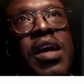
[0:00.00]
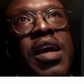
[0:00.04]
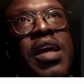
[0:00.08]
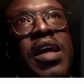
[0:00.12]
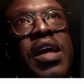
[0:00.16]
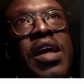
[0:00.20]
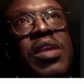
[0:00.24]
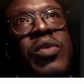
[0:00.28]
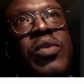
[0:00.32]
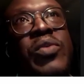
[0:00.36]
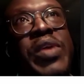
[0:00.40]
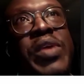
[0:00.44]

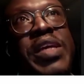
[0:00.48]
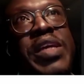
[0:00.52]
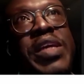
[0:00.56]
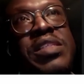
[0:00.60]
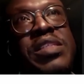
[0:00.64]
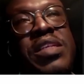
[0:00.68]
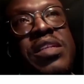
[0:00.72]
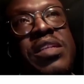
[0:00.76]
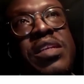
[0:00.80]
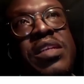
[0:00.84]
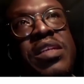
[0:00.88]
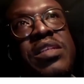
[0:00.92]
And the
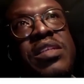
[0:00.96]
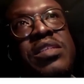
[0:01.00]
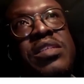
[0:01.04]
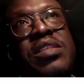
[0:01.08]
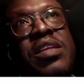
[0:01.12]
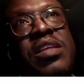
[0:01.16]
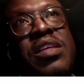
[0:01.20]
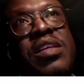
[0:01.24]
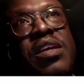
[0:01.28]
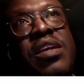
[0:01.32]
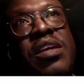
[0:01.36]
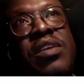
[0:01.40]
reason is
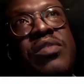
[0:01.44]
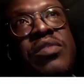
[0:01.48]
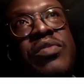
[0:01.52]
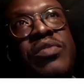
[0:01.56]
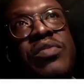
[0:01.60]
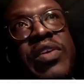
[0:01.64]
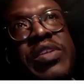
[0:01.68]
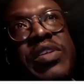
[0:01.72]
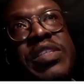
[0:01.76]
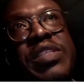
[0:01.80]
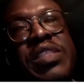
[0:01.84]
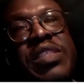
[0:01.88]
uh,
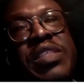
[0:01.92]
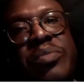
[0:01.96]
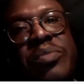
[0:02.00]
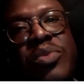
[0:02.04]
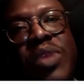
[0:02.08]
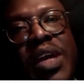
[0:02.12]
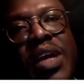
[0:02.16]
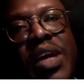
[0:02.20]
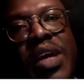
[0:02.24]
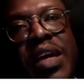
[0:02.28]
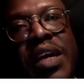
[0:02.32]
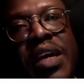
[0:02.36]
very
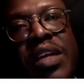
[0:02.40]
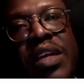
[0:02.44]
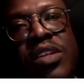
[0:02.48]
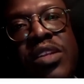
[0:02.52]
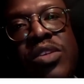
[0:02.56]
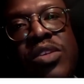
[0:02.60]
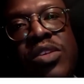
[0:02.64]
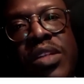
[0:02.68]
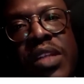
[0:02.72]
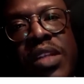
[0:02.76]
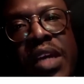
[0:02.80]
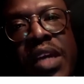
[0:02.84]
simple. I heard
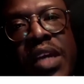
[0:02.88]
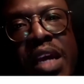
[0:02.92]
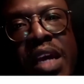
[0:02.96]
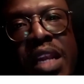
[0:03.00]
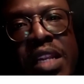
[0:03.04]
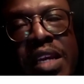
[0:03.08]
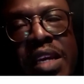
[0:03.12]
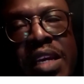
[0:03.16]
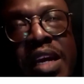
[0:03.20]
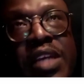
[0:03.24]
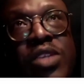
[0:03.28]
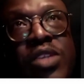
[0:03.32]
the
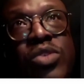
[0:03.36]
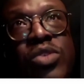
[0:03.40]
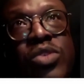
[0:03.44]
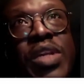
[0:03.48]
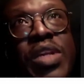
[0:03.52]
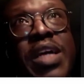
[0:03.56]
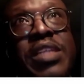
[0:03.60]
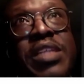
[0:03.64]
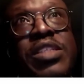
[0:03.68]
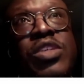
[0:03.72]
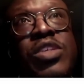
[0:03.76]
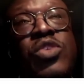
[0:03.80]
earlier
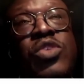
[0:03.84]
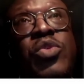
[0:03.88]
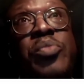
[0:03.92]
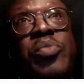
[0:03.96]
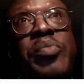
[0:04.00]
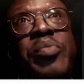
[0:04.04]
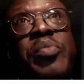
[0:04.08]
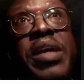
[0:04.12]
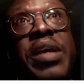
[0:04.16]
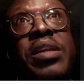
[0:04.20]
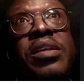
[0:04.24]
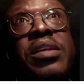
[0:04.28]
introduction you
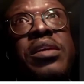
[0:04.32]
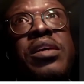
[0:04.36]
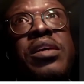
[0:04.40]
made.